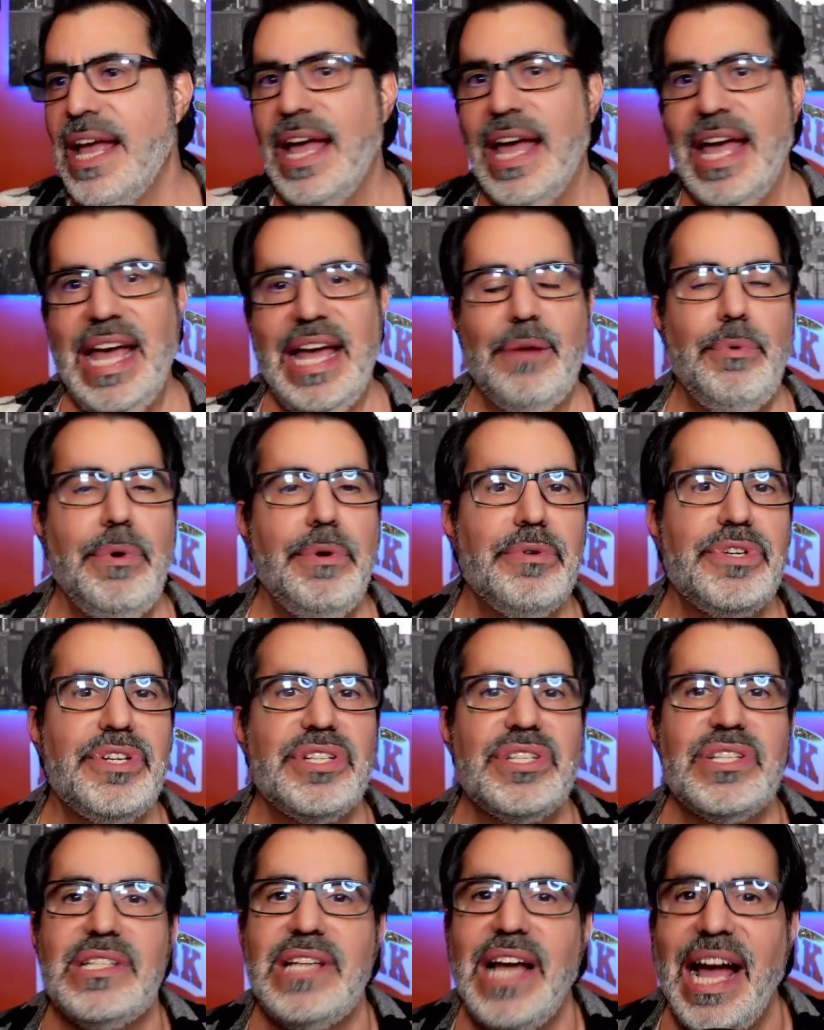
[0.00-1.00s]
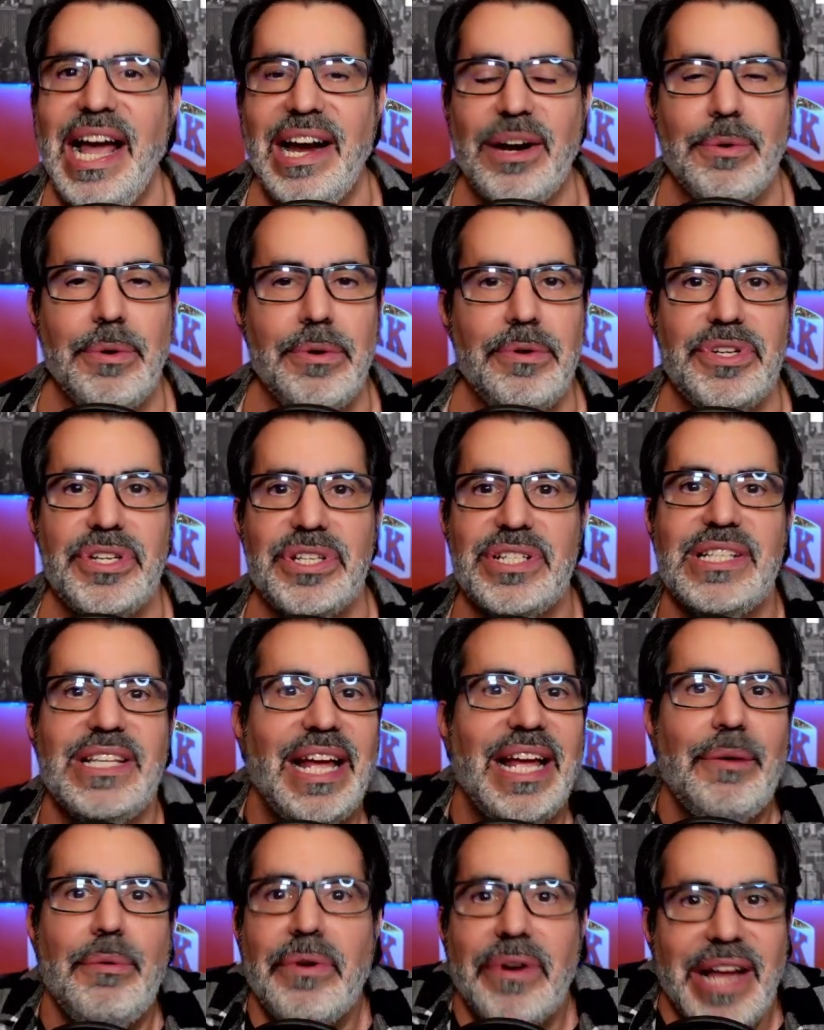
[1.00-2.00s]
And we were just tired. We were just
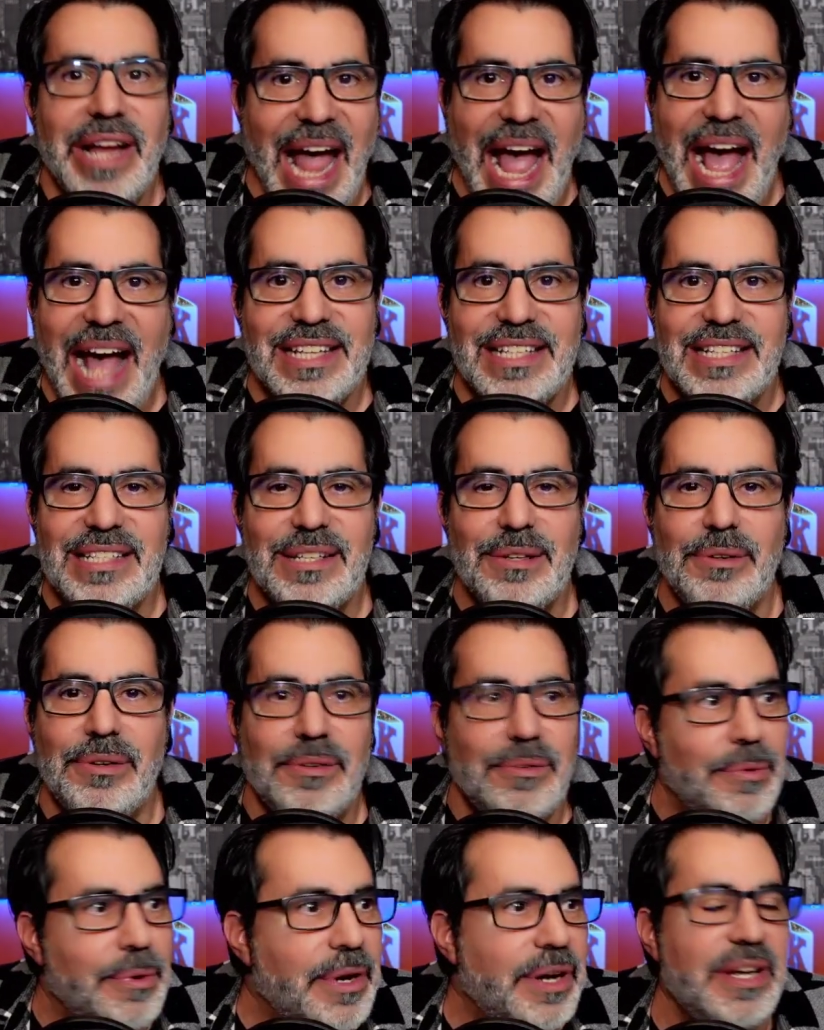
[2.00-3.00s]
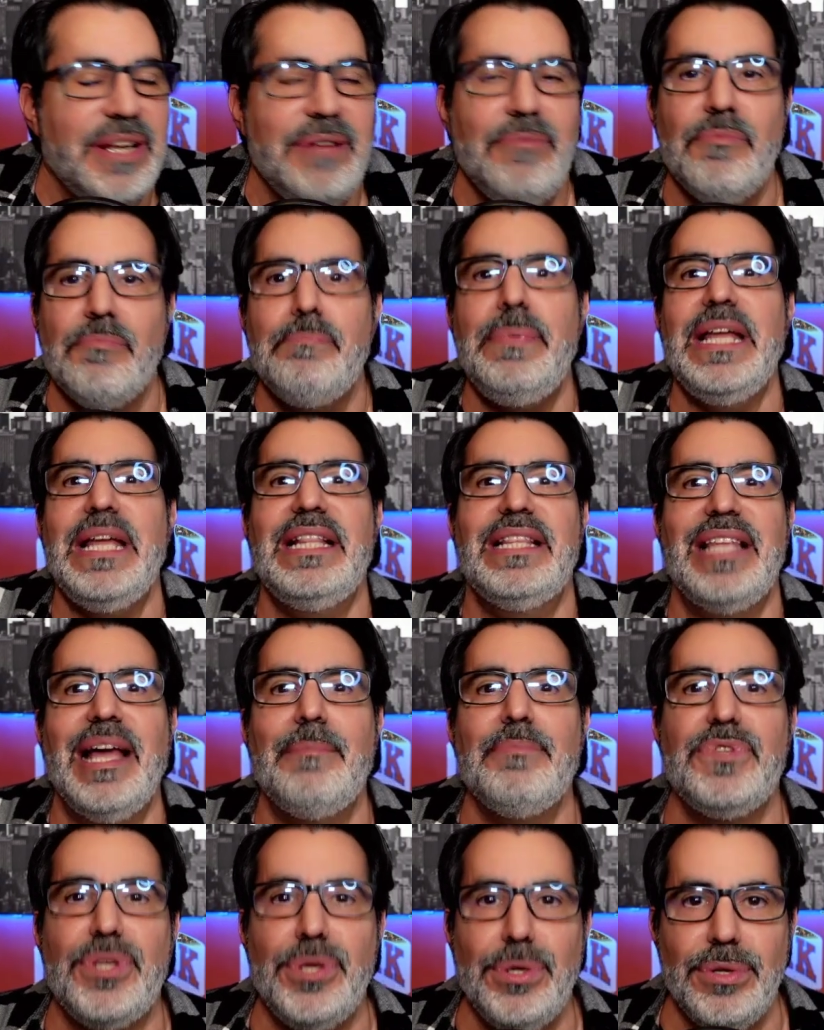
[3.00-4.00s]
like, we were gassed. We couldn't beat
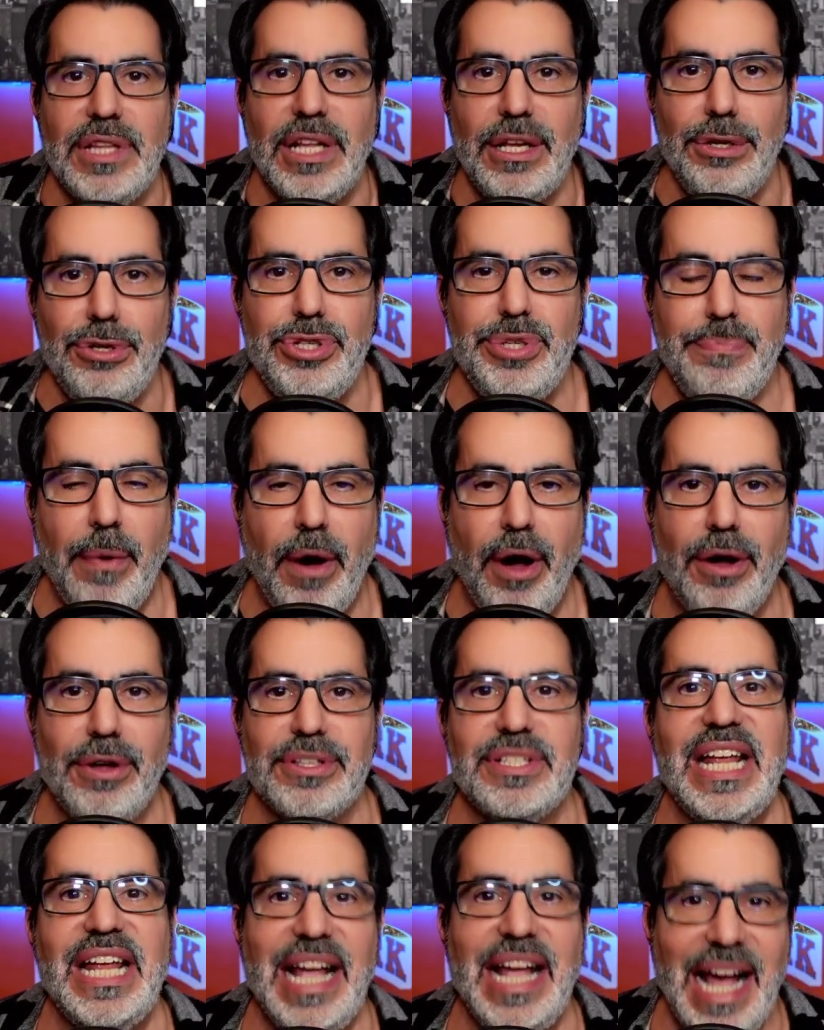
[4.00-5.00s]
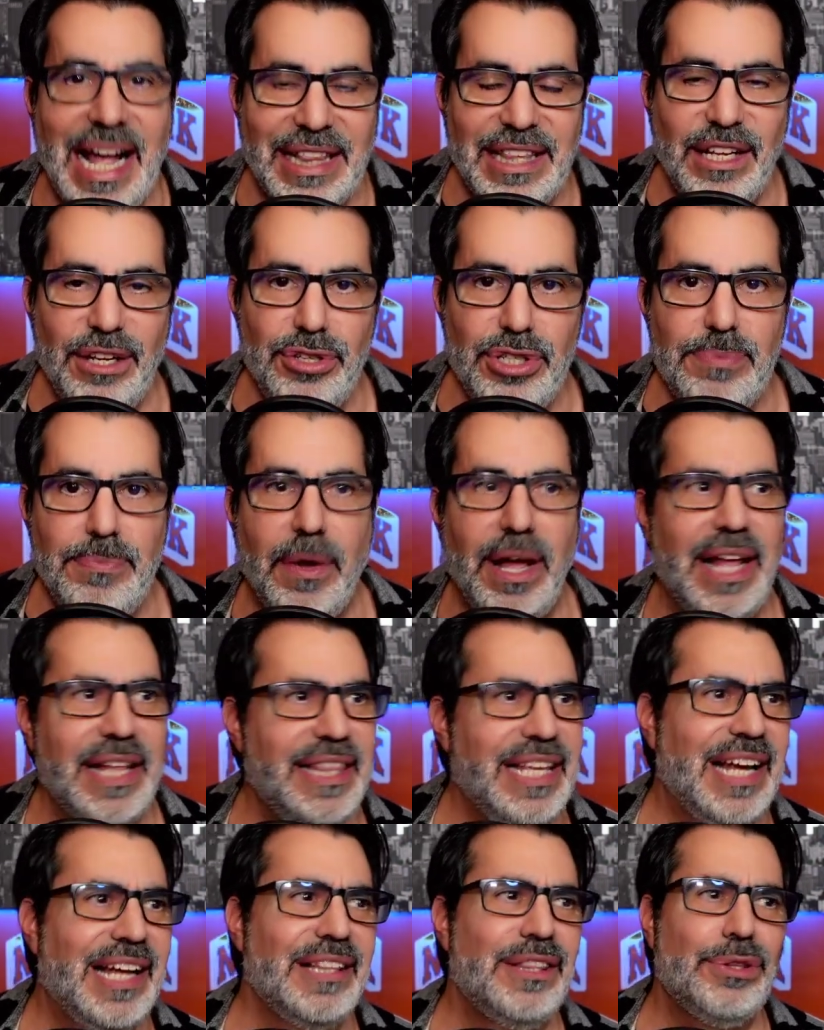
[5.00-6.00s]
them to the loose balls. They got the loose ball. I
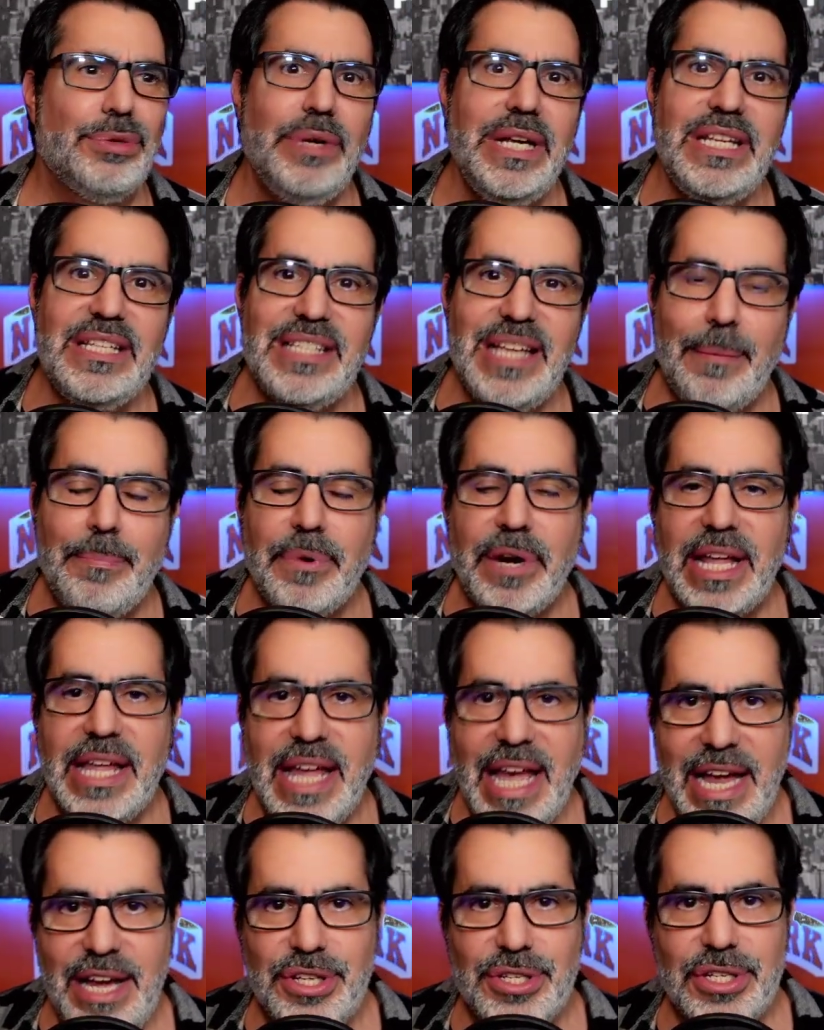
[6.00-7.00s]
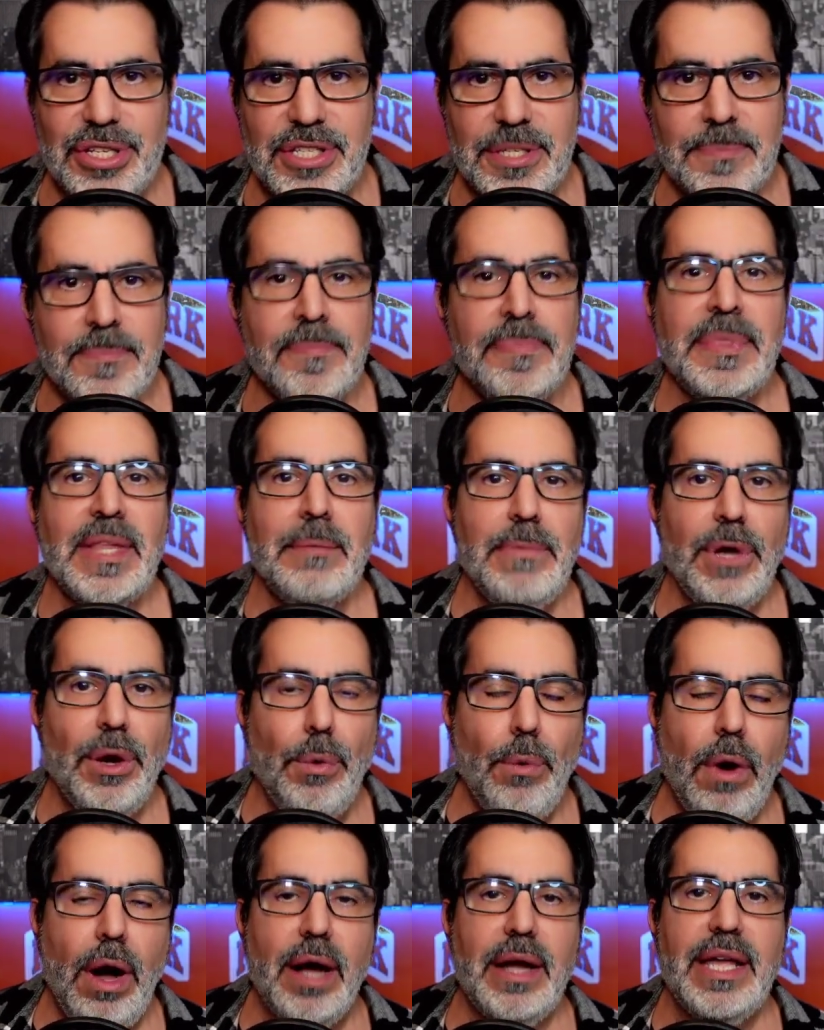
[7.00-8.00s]
think on three separate occasions,
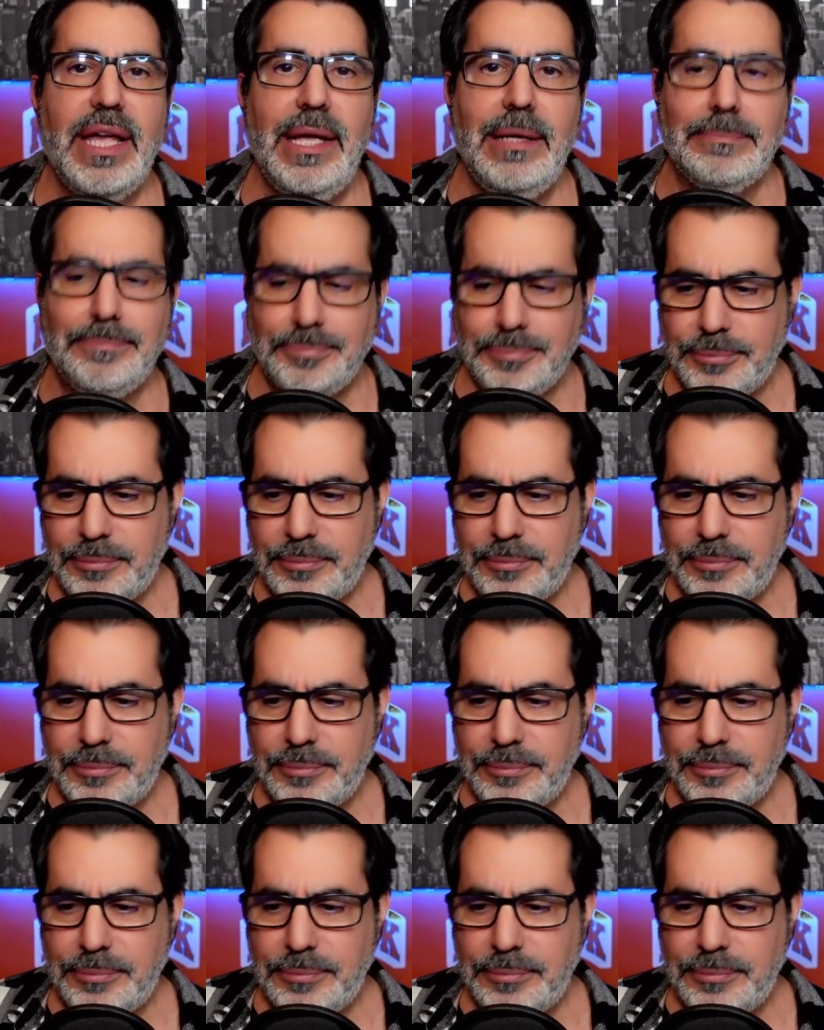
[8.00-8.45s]
Milwaukee